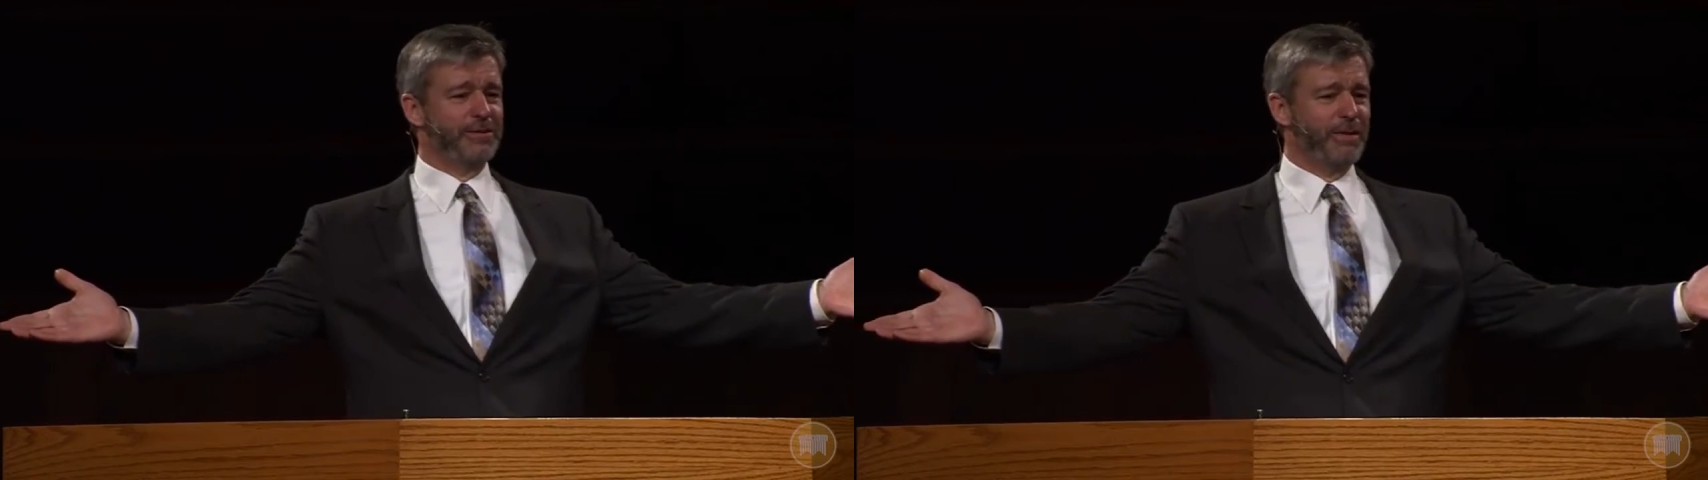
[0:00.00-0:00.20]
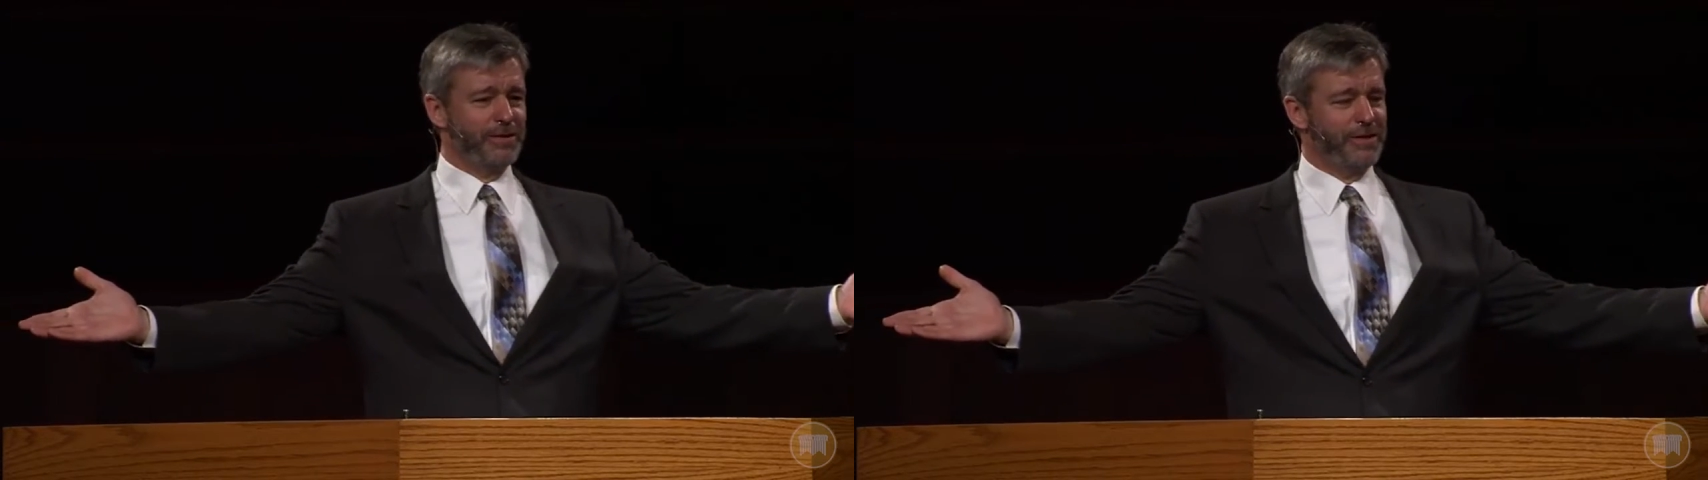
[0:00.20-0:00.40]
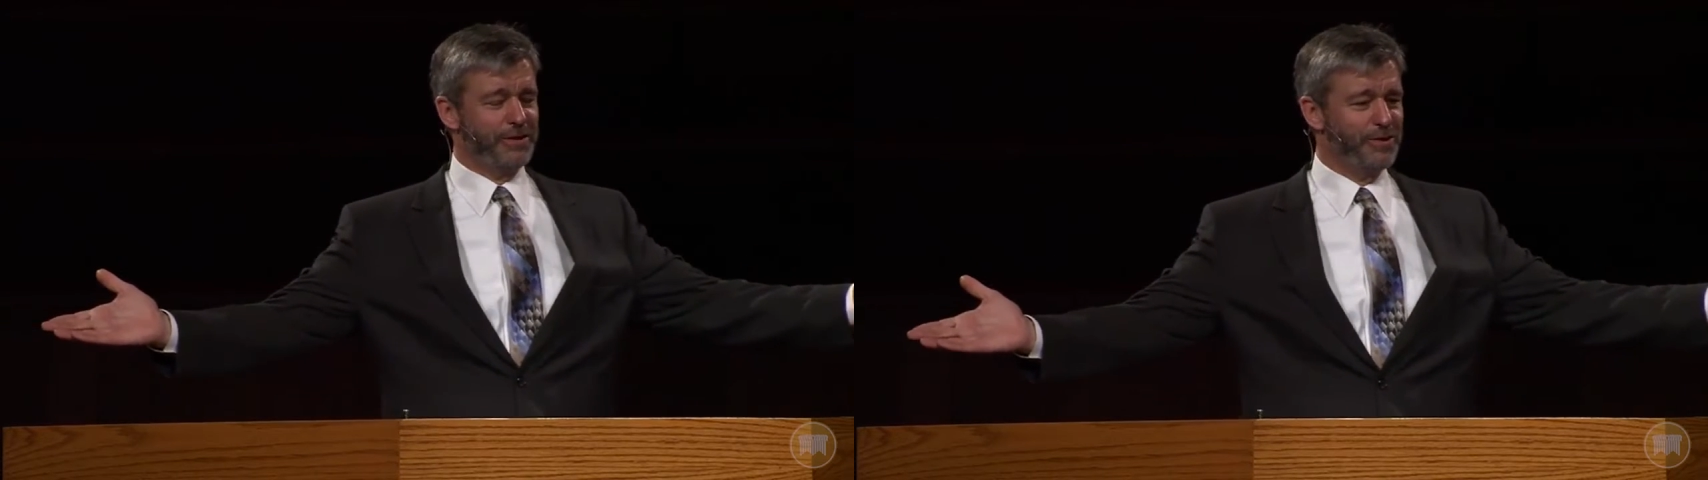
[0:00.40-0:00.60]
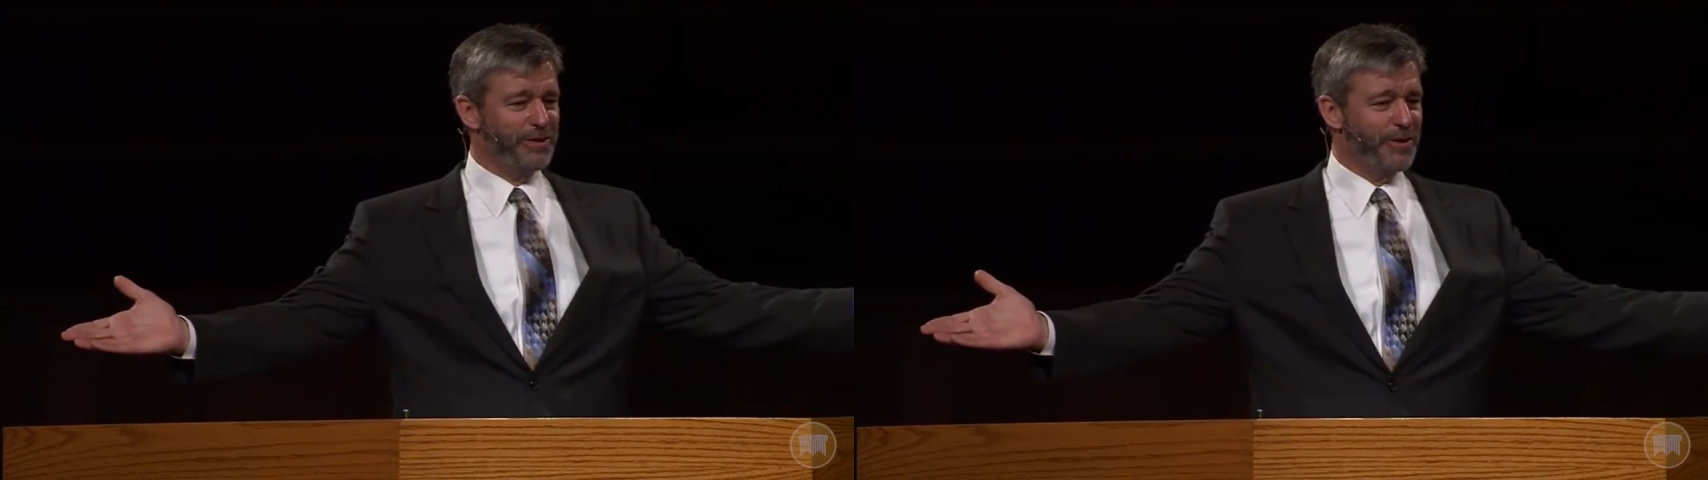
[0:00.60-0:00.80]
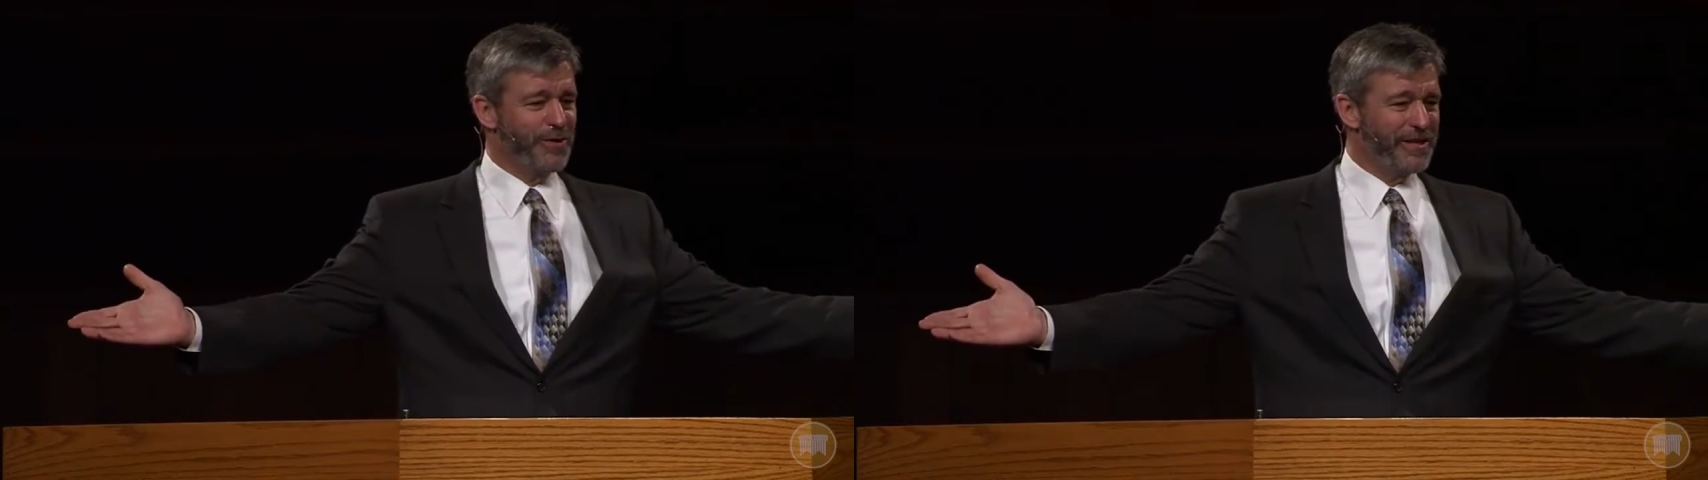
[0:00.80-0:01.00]
multitude,
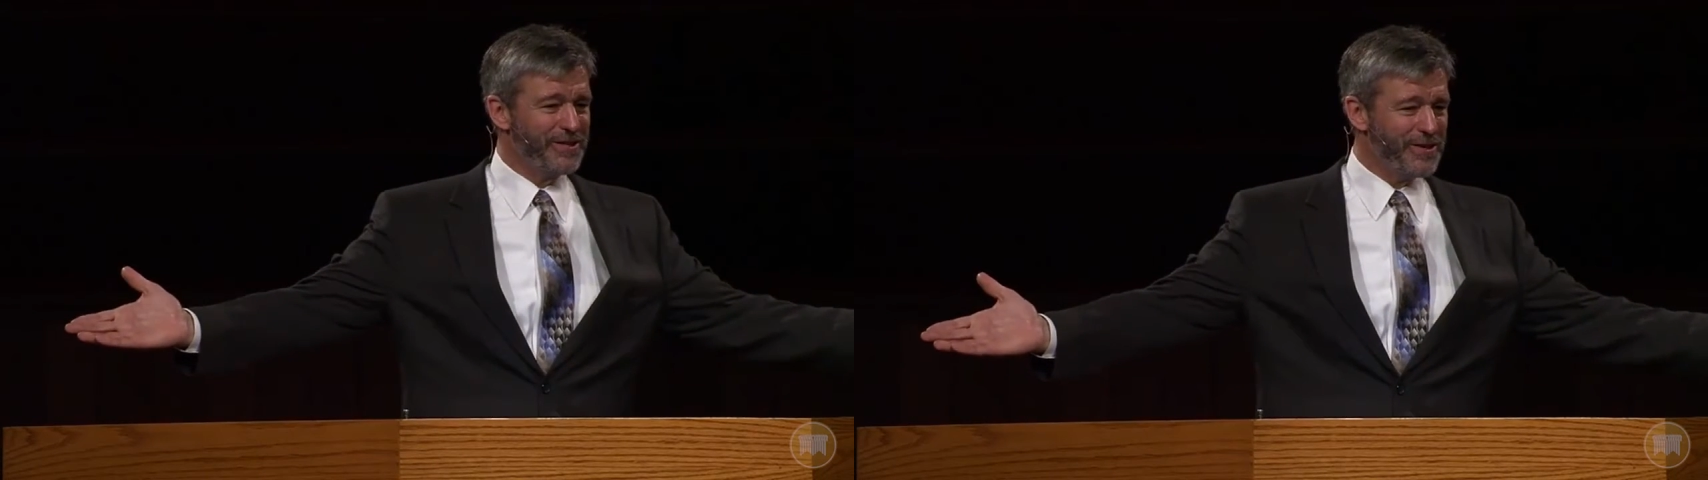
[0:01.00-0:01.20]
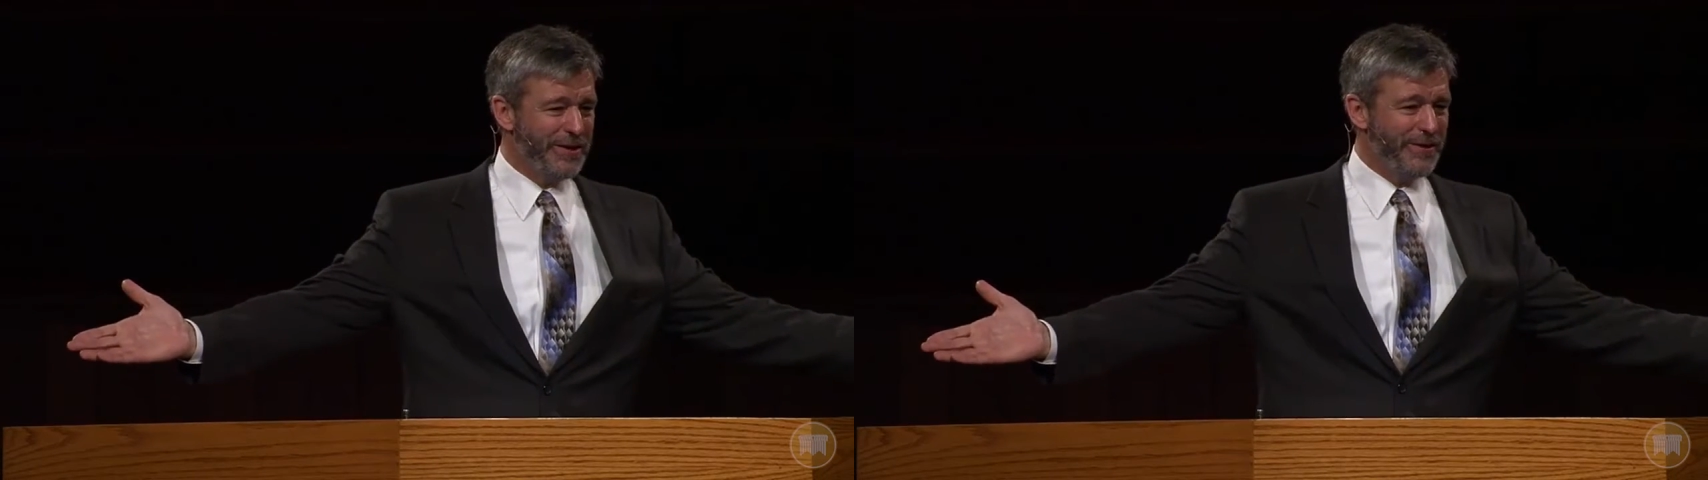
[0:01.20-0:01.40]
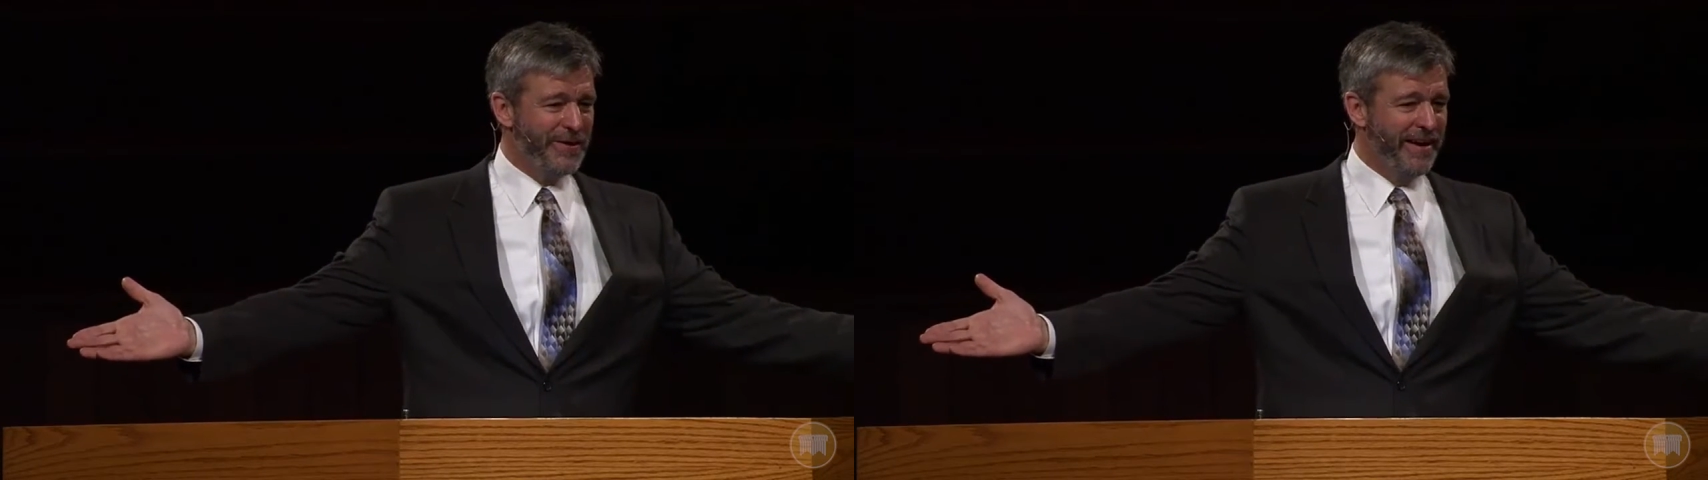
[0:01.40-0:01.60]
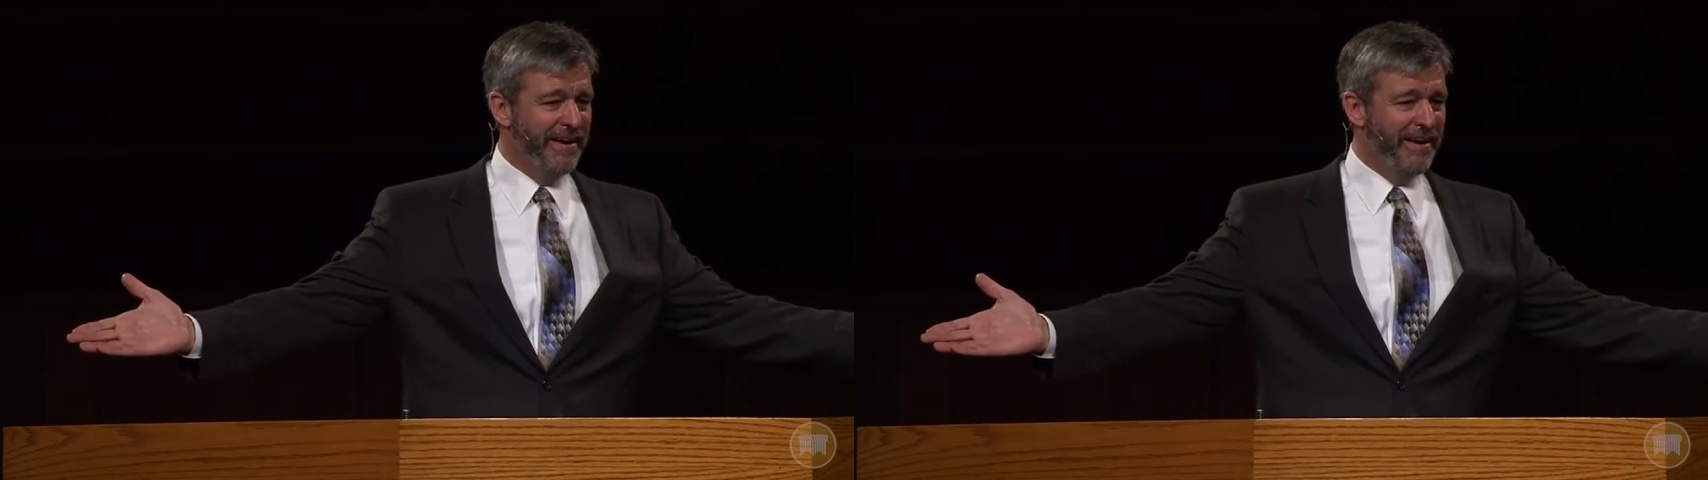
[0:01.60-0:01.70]
according to you,